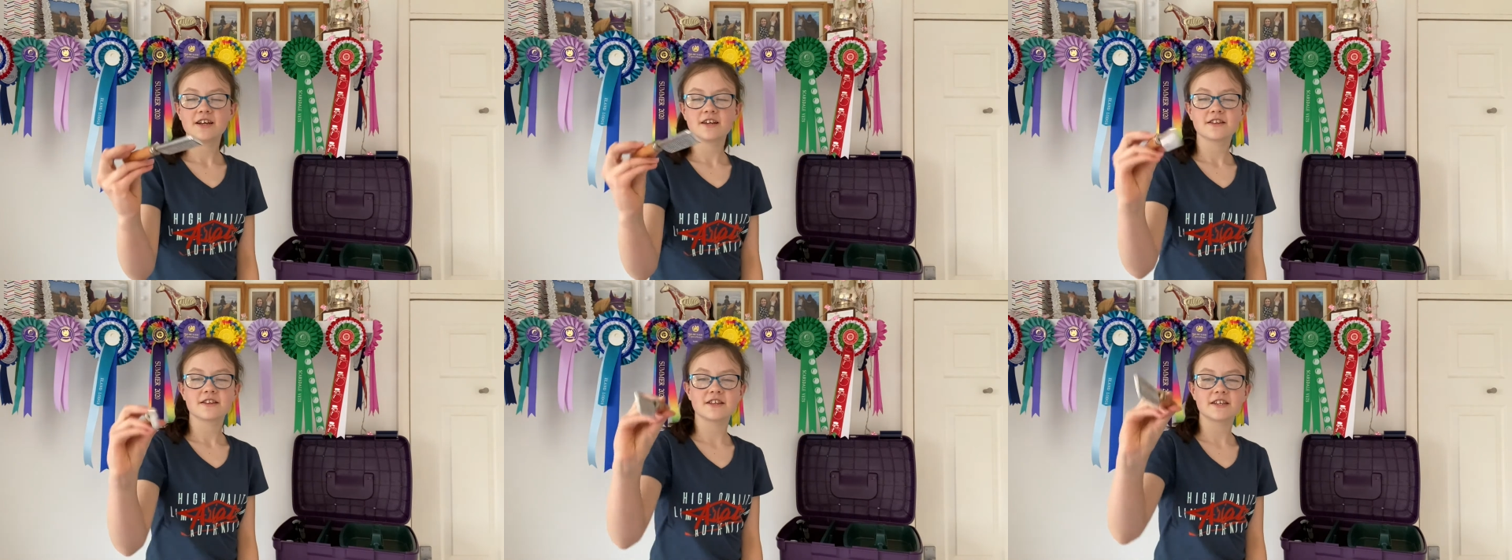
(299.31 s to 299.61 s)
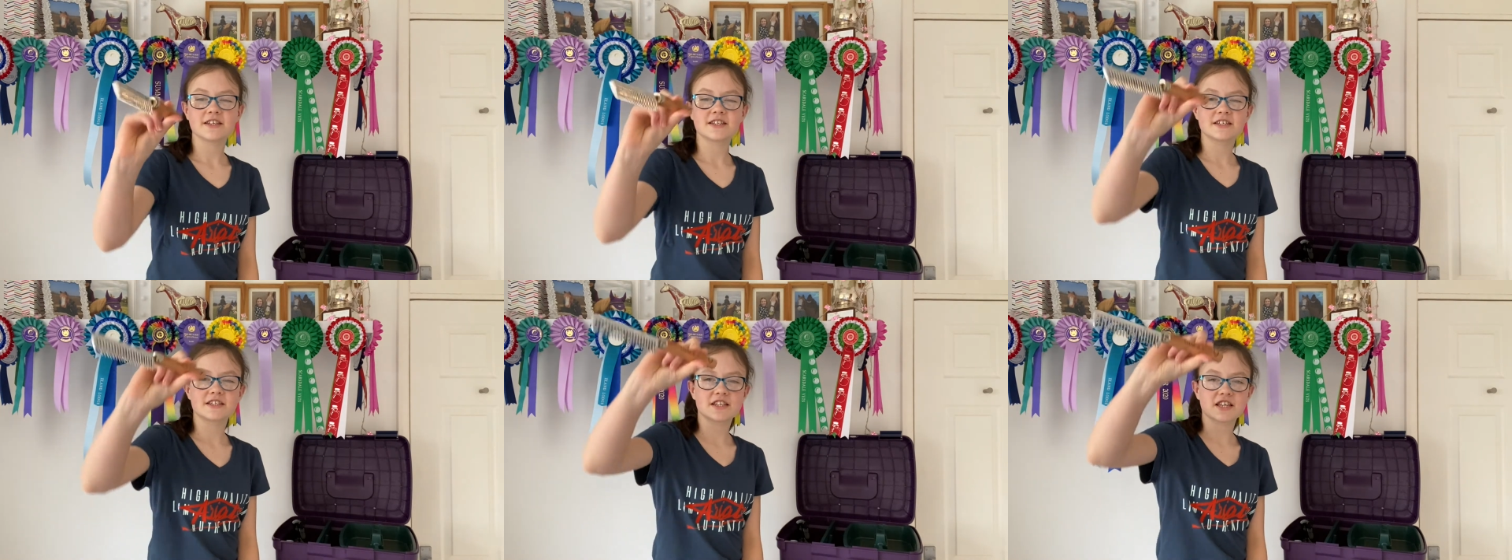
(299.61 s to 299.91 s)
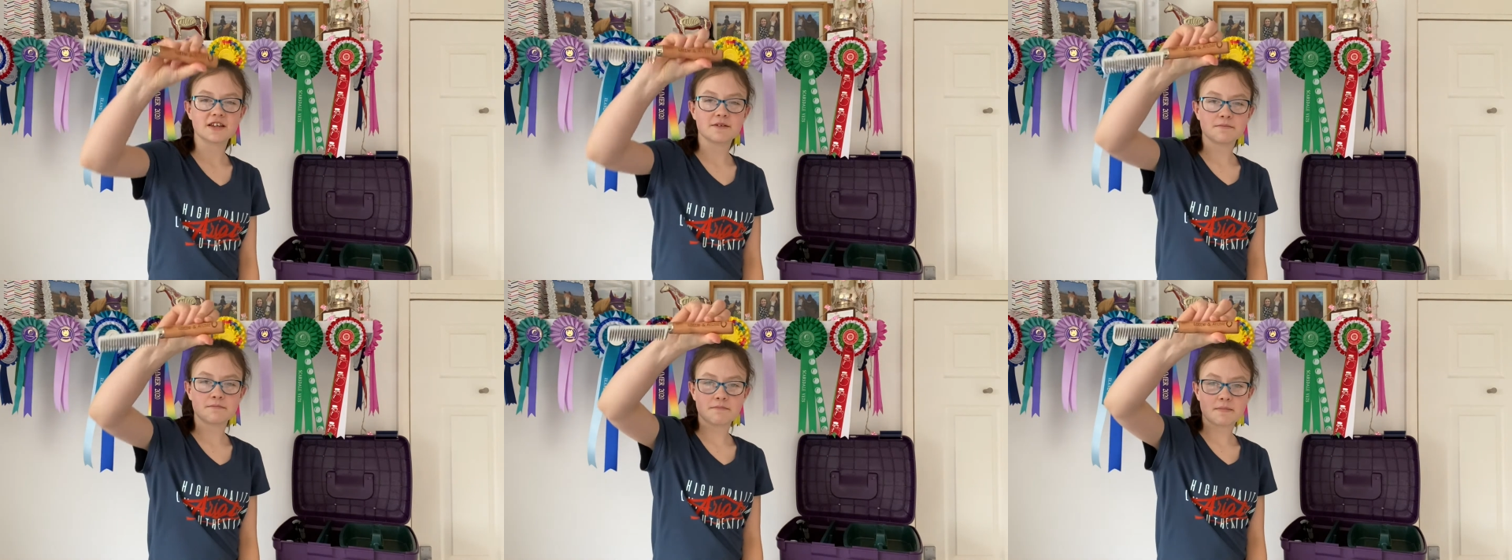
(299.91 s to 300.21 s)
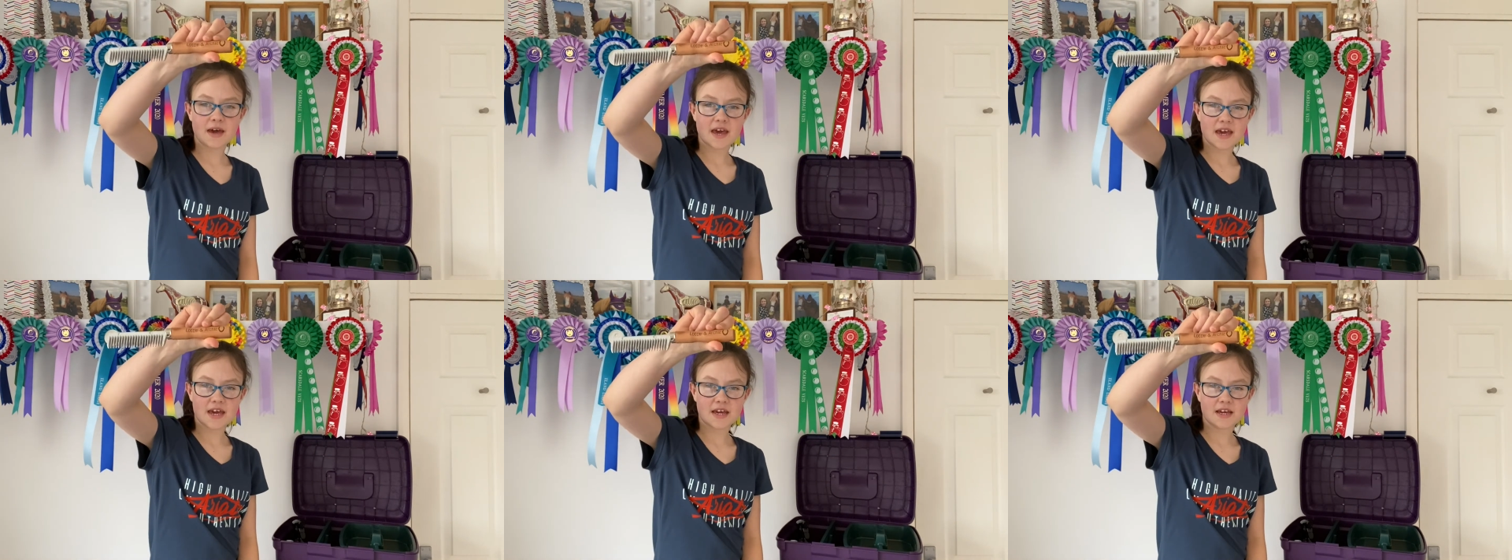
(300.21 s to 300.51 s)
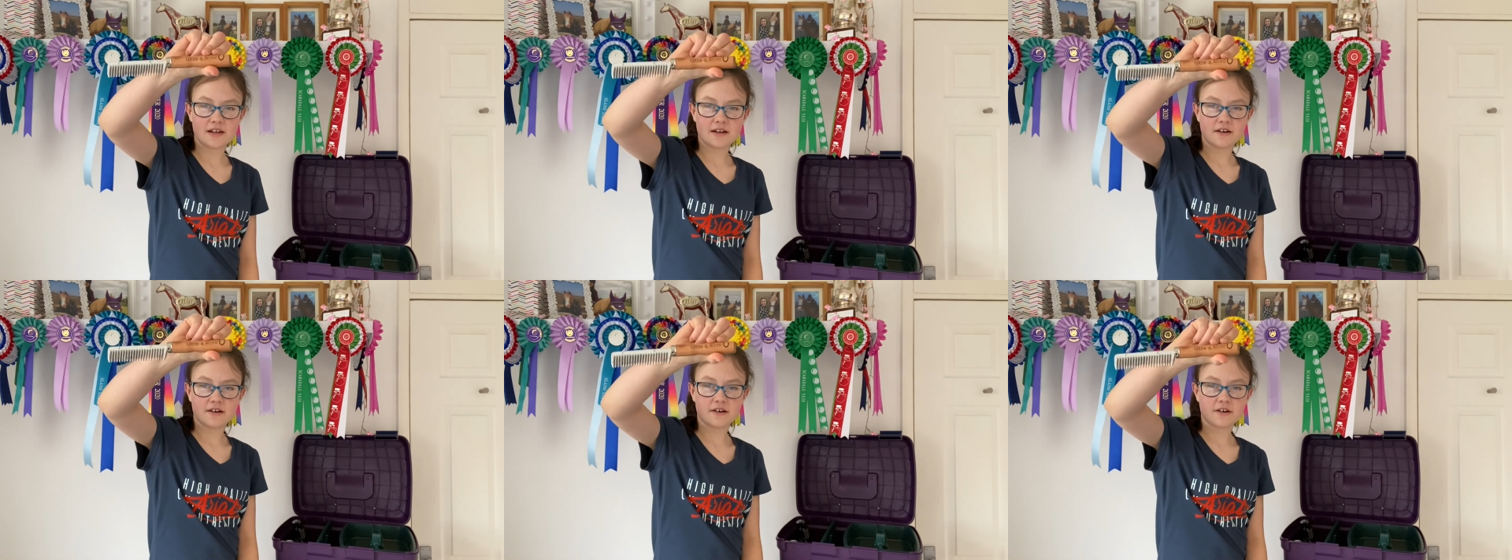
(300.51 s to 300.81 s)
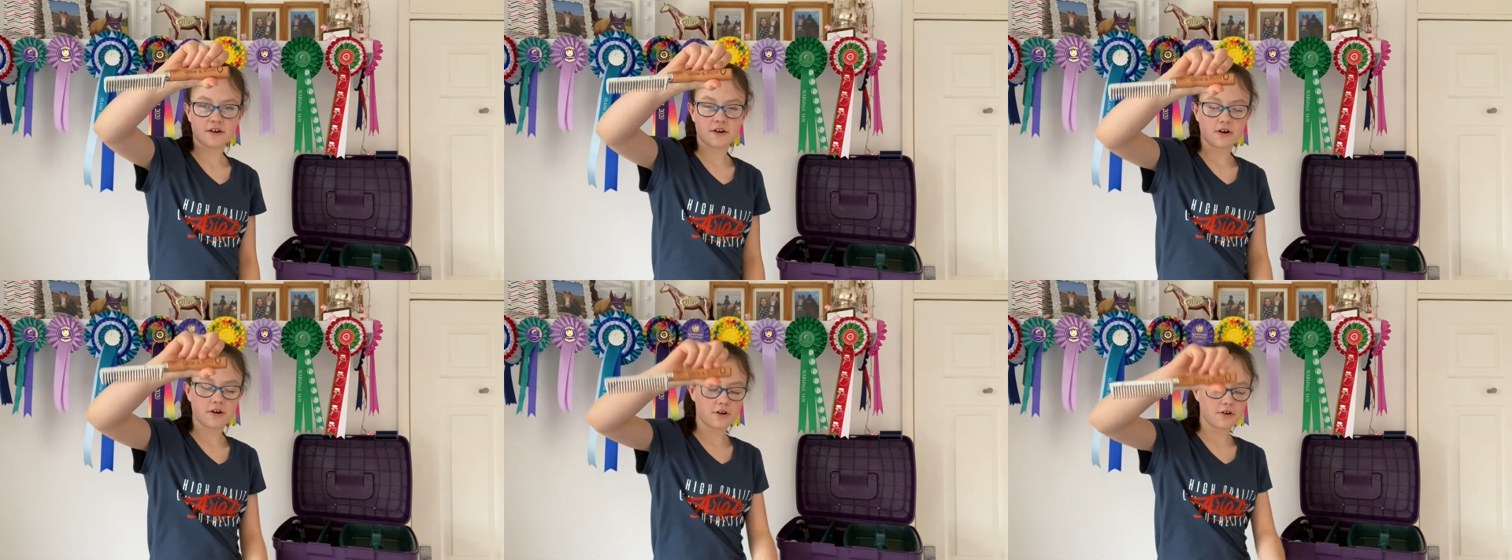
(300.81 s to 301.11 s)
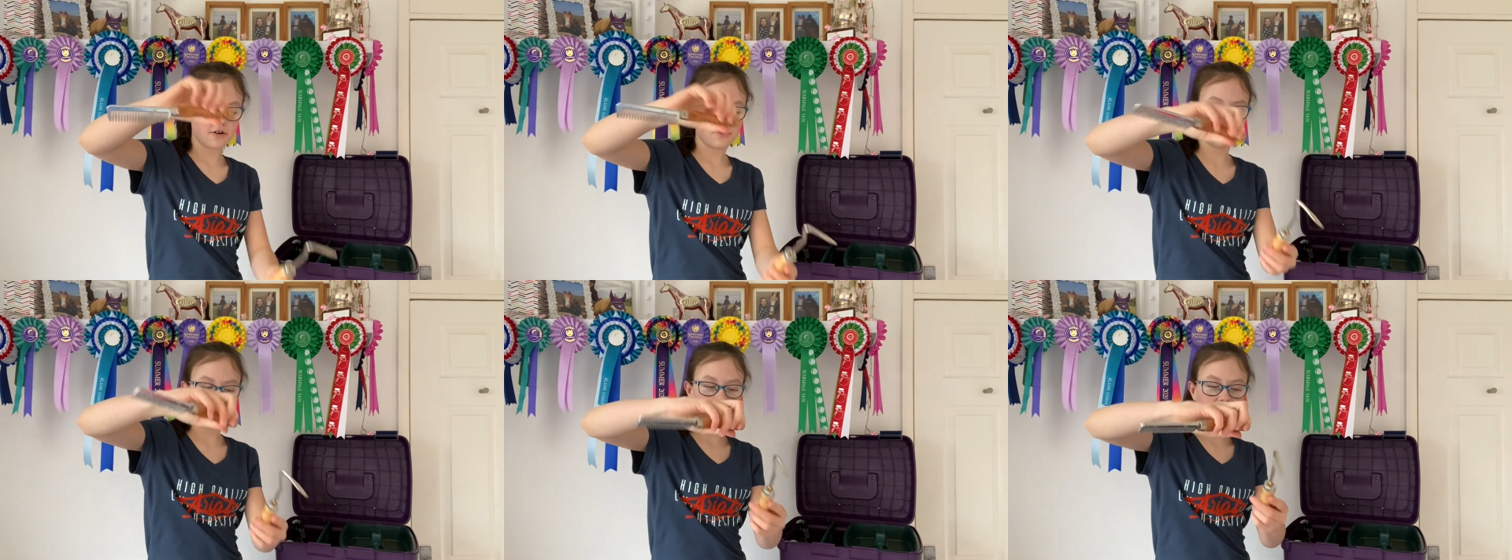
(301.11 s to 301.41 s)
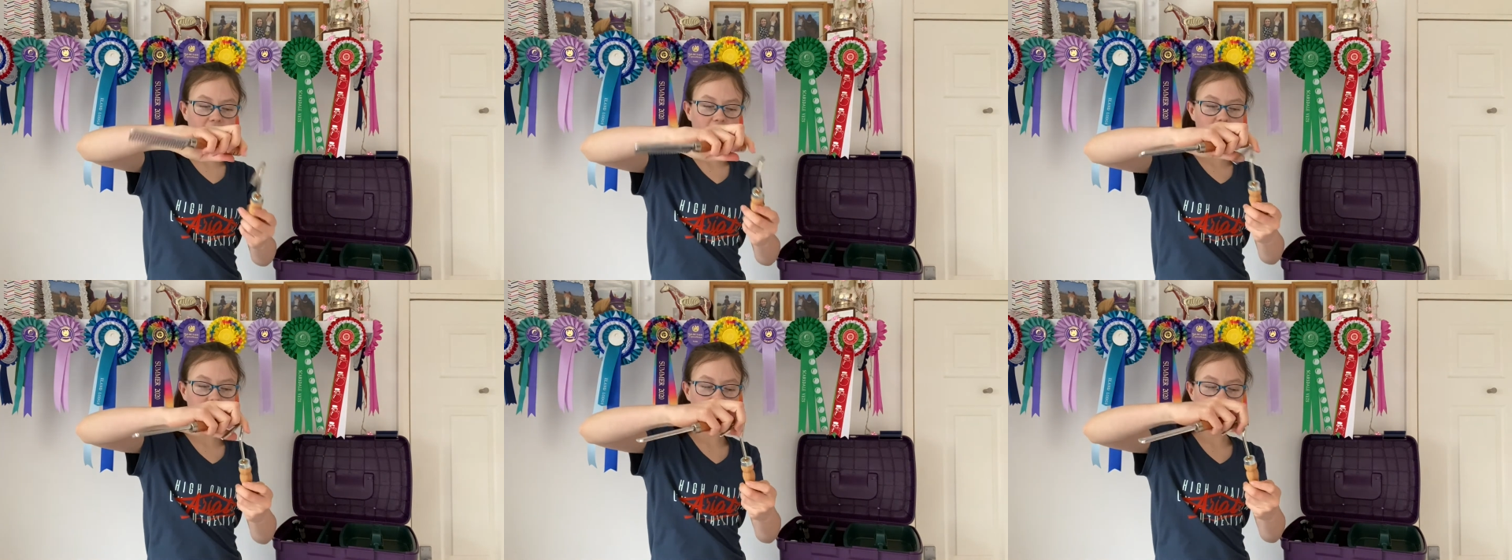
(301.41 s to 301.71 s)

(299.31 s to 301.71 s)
this main comb and